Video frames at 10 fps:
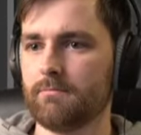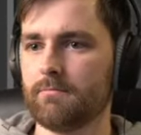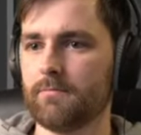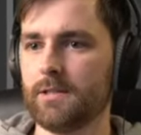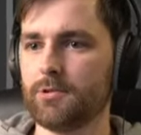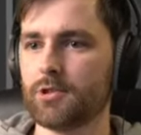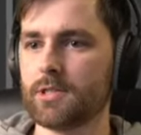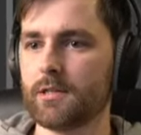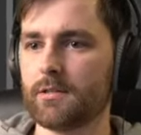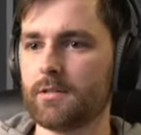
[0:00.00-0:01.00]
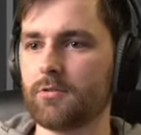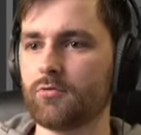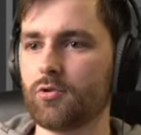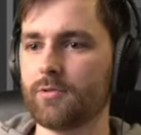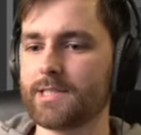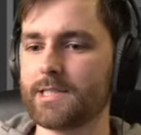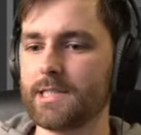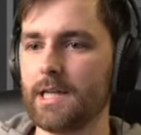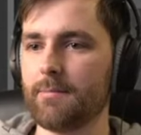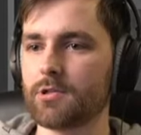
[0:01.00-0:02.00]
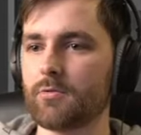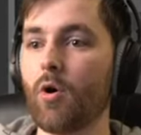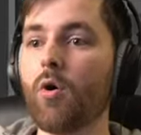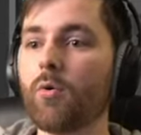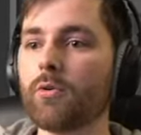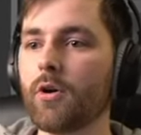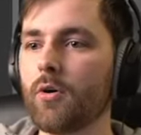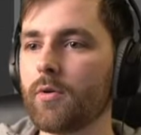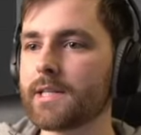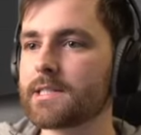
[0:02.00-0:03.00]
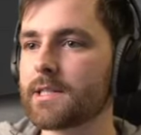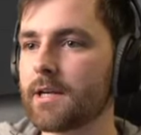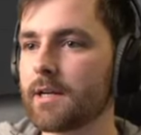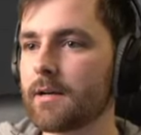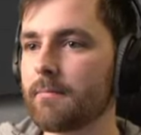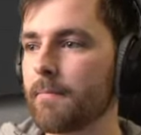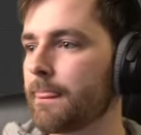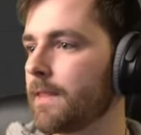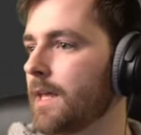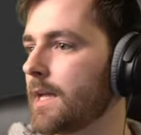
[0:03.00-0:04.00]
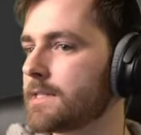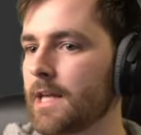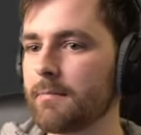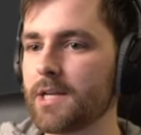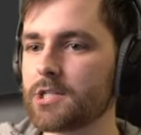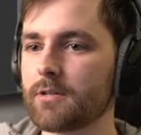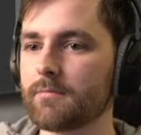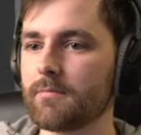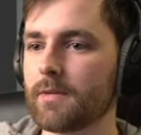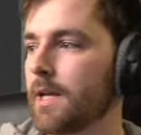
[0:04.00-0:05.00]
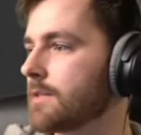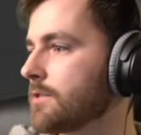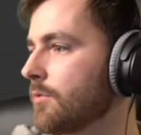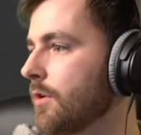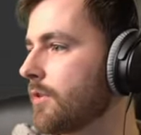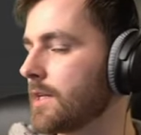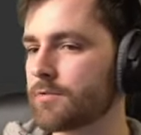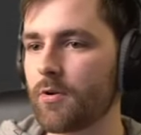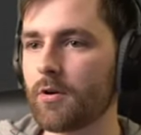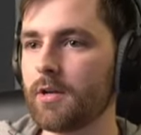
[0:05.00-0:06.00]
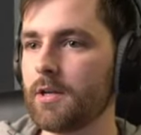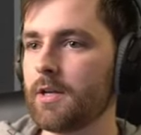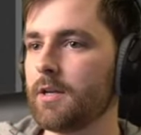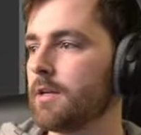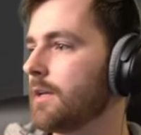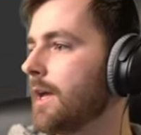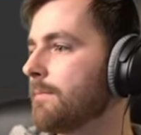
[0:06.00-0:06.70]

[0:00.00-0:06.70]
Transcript: Let me just hit Control C. Oh no, it's the, um, yeah, it's the animation. Yeah, so nothing is wrong. Yeah,